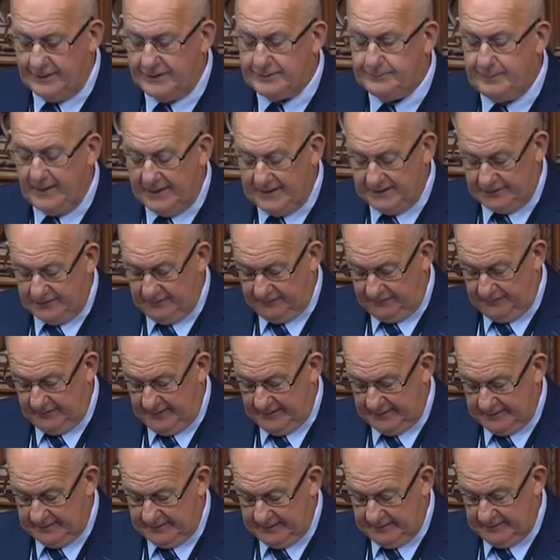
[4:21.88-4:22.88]
despite the
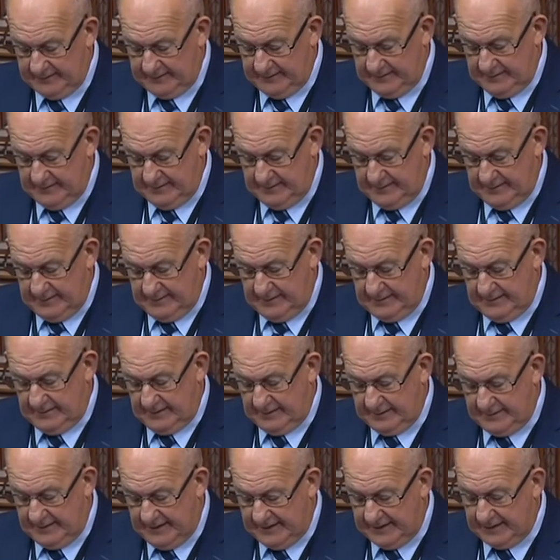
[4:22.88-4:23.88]
fact
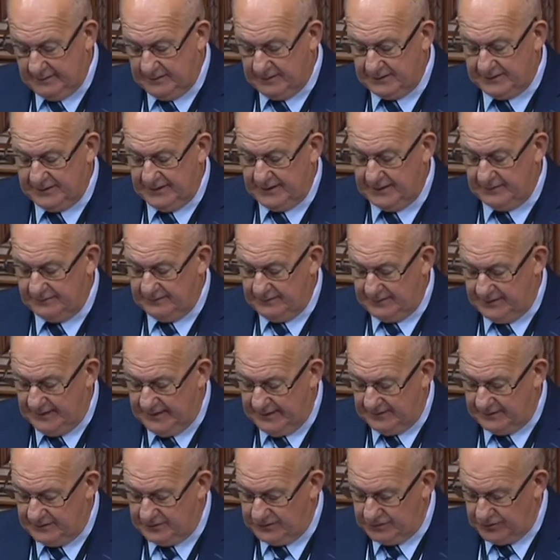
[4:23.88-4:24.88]
that 90% of the
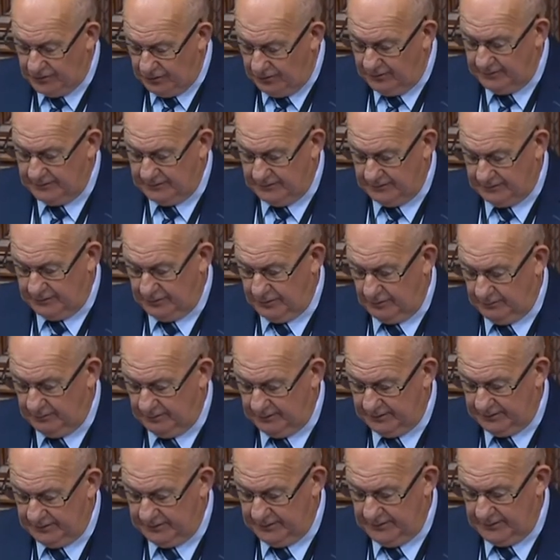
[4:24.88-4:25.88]
deaths during the
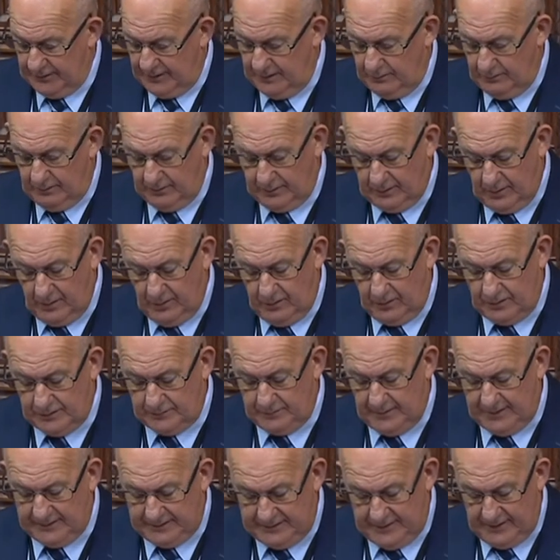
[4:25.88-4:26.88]
Troubles were
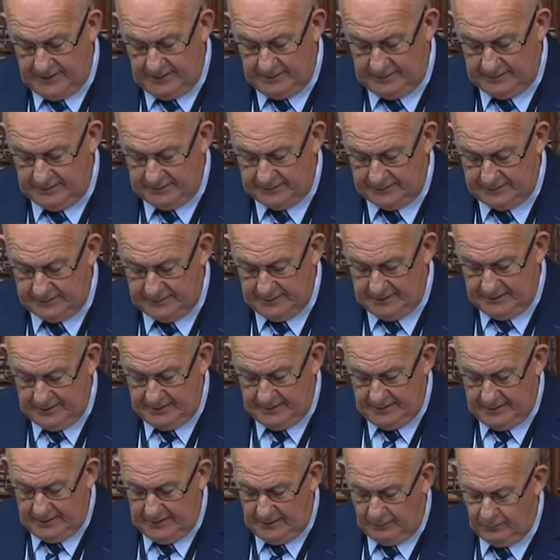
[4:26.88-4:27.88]
caused by terrorists,
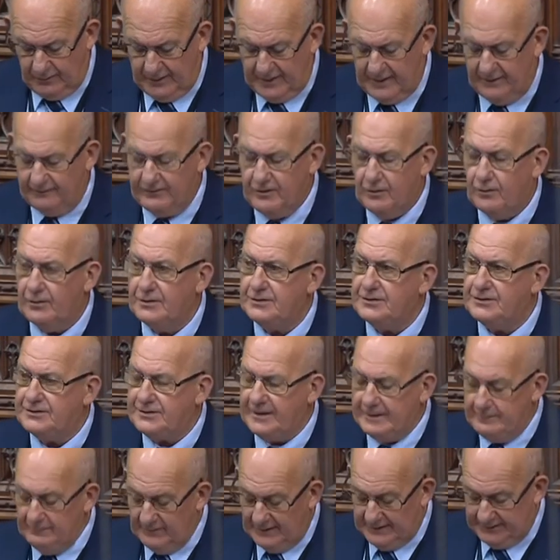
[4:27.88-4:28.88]
and we have the
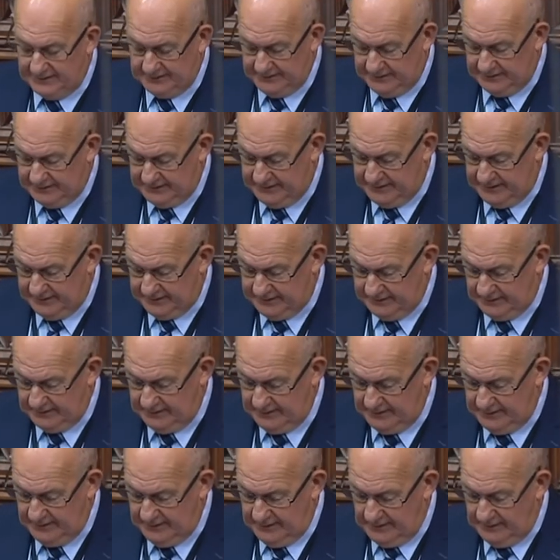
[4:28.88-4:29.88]
unseemly
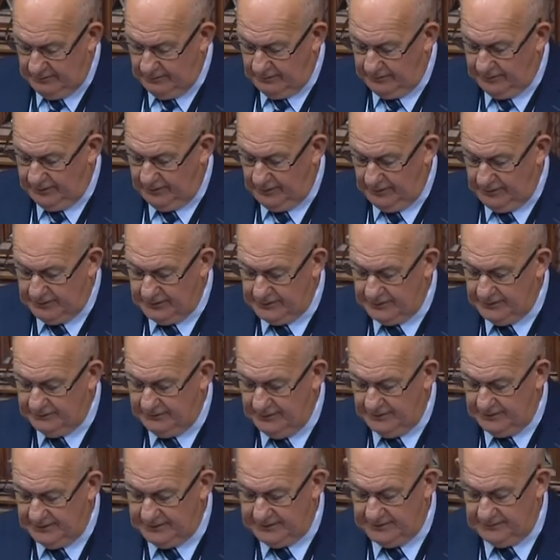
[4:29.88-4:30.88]
situation where
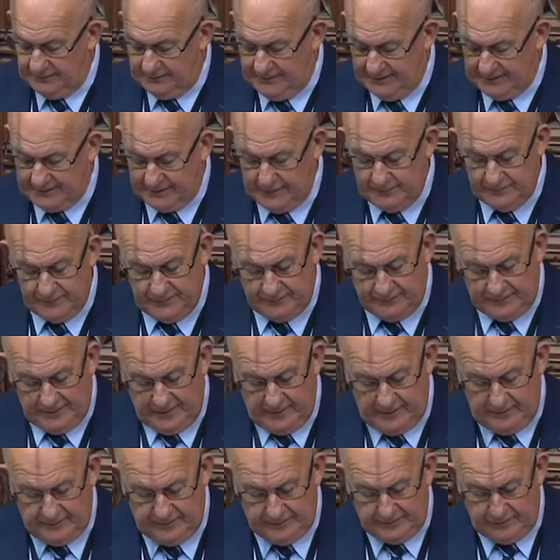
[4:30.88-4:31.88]
thousands of innocent victims of
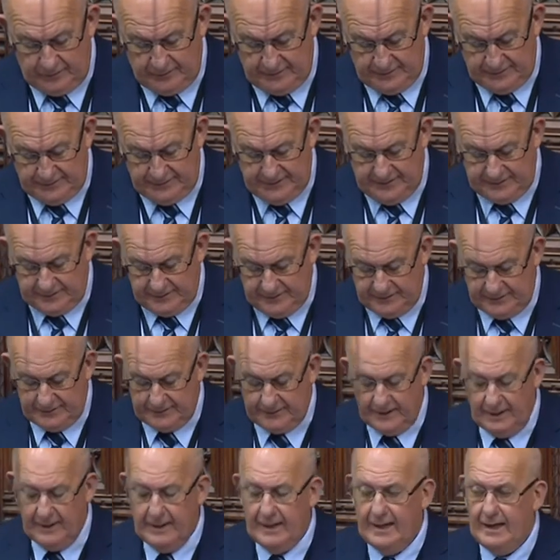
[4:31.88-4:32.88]
terrorist
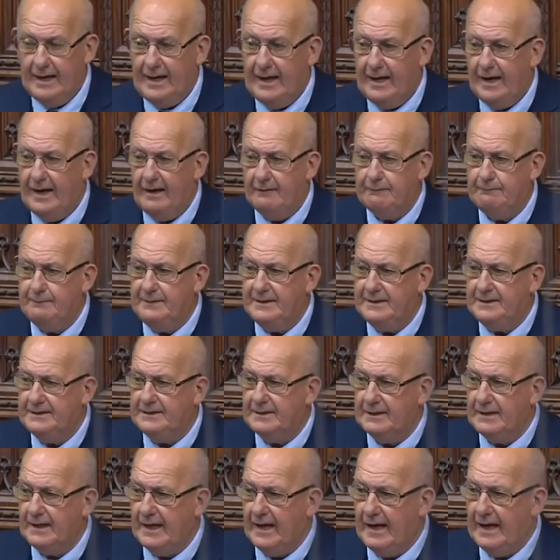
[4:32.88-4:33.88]
organisations have
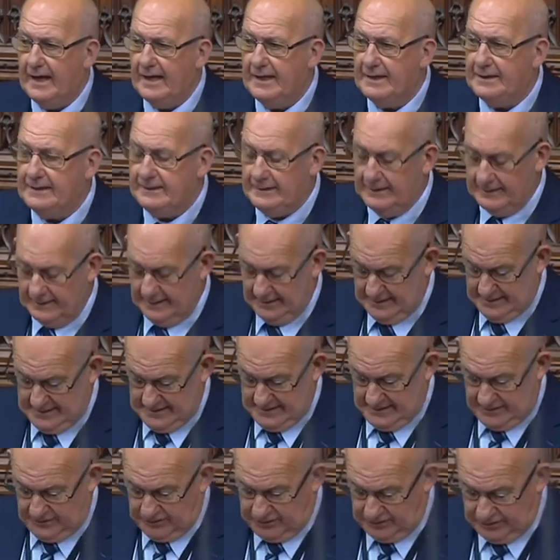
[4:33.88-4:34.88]
been denied
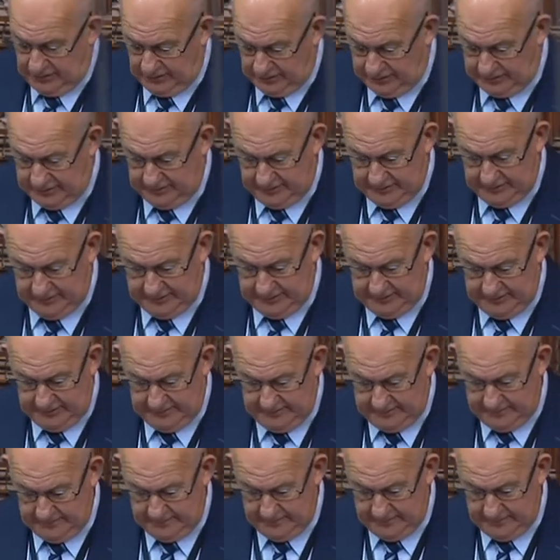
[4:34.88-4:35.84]
justice.